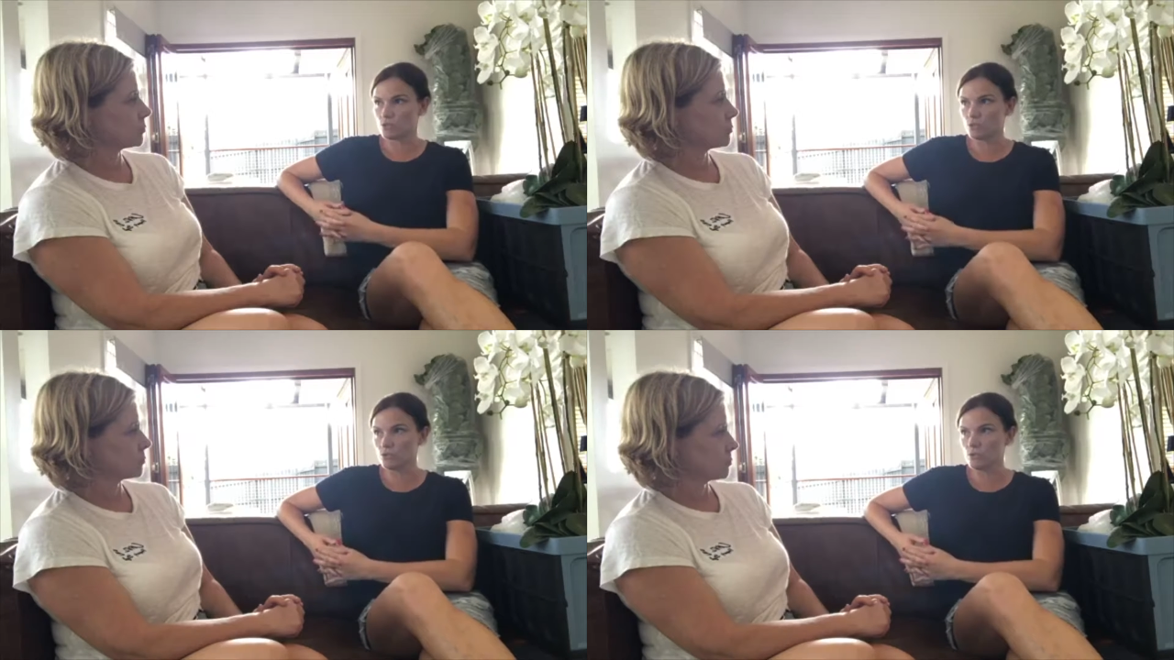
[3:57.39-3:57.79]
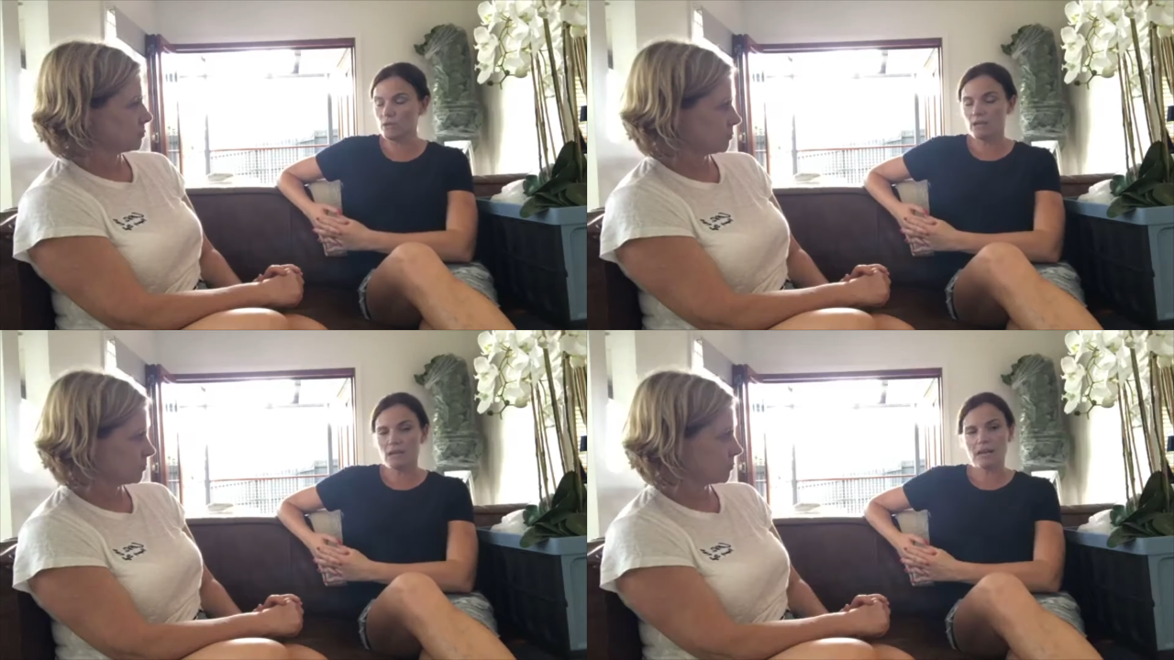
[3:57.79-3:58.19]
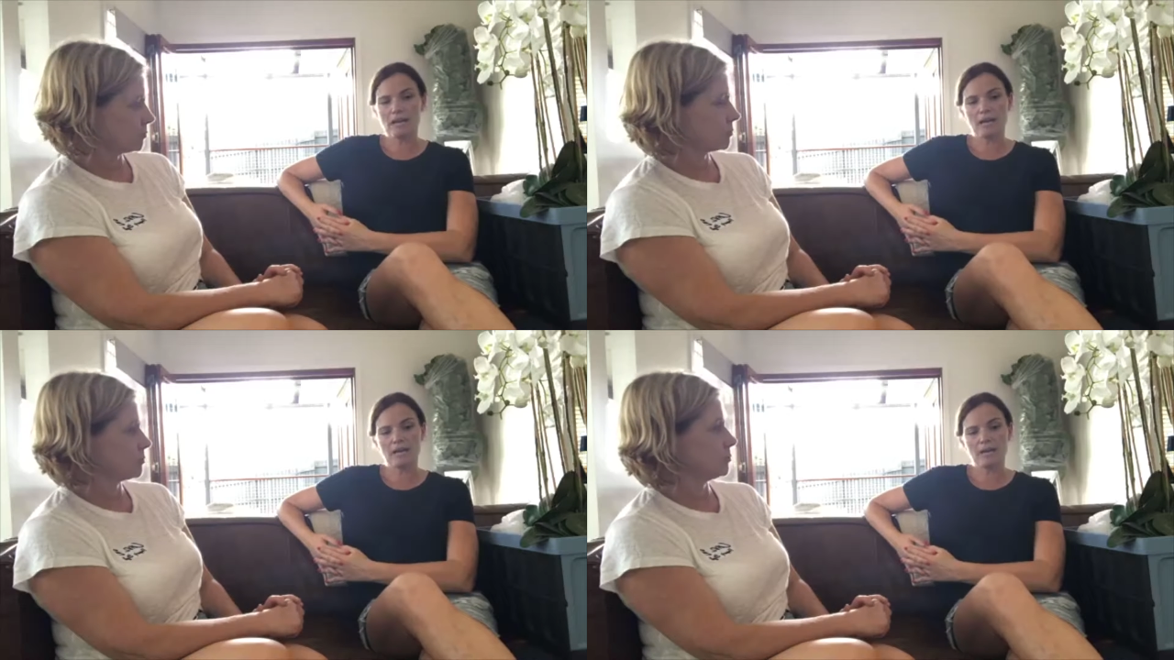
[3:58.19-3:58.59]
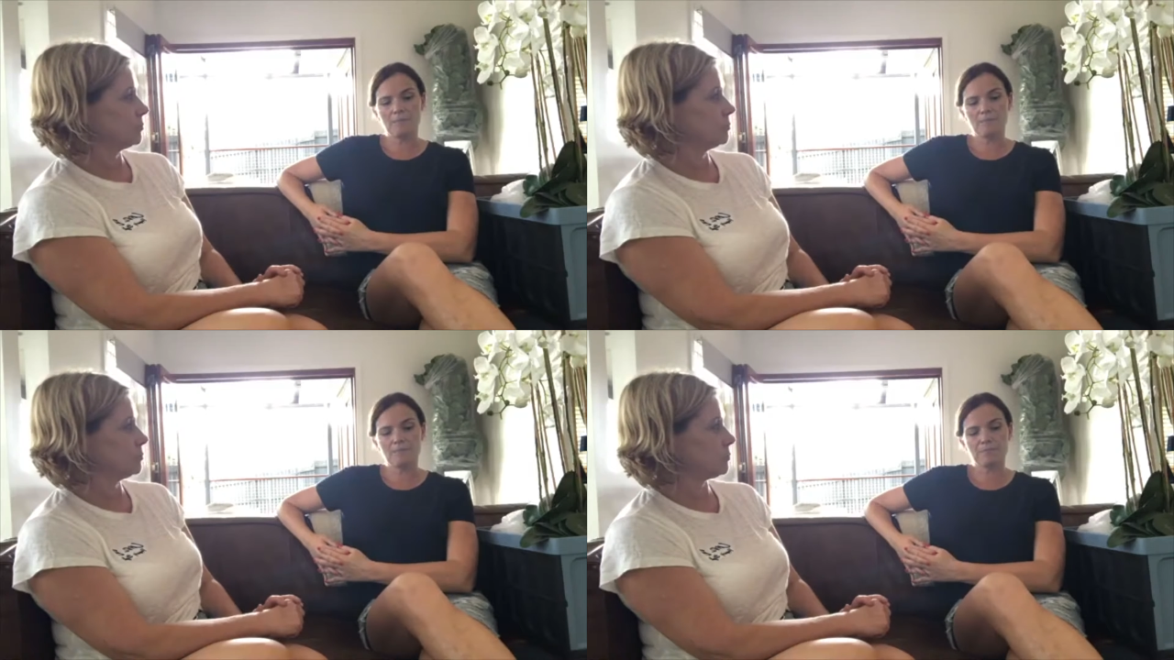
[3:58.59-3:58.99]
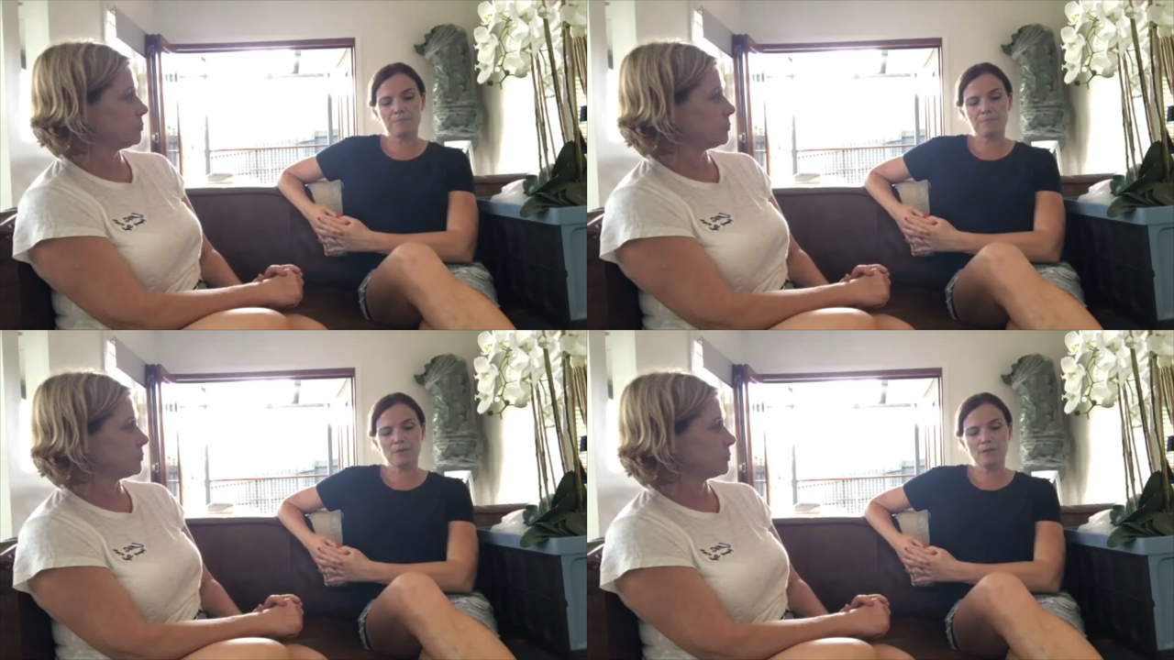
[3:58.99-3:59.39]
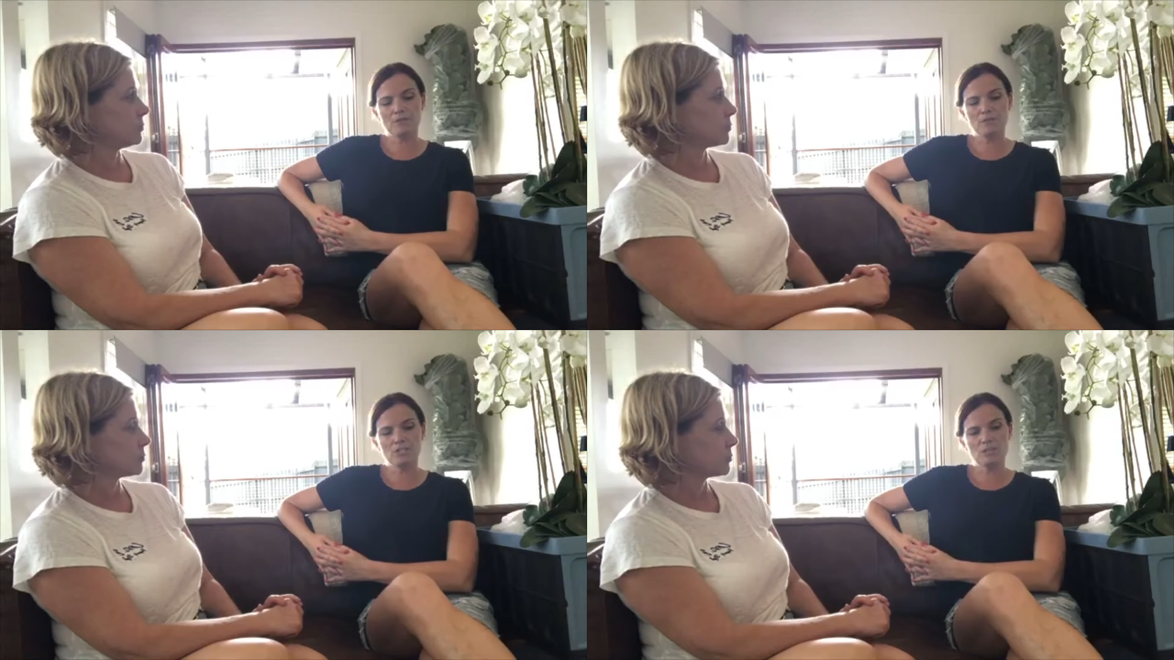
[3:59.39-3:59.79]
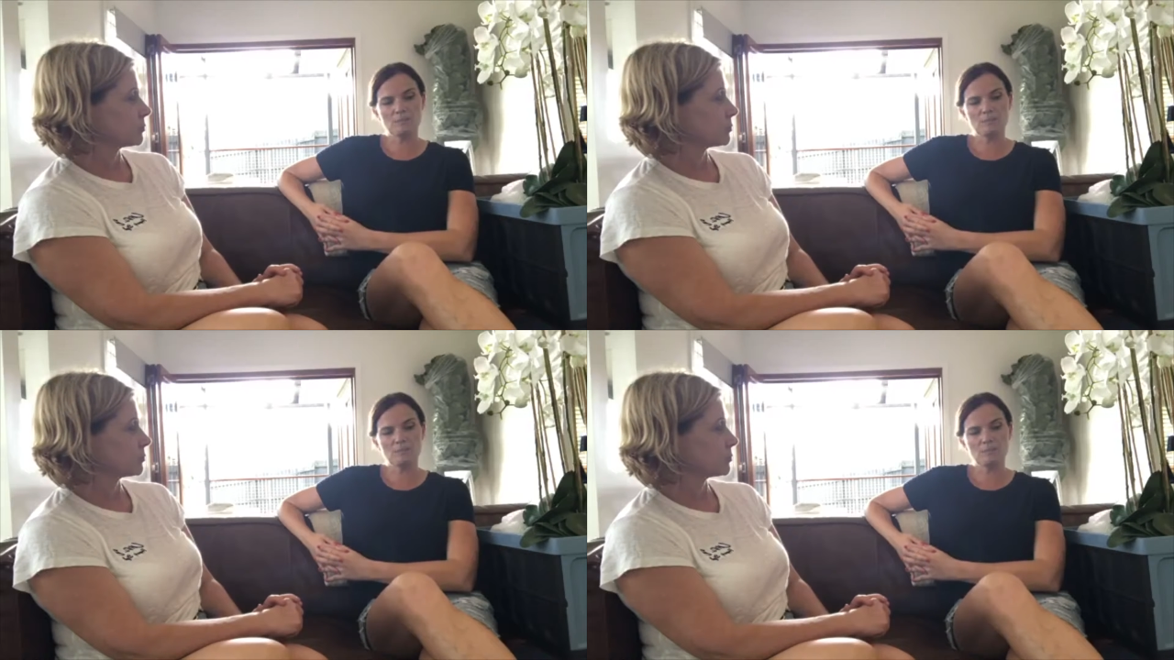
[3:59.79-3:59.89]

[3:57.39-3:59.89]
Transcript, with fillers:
Speaker 1: Mm. Um, just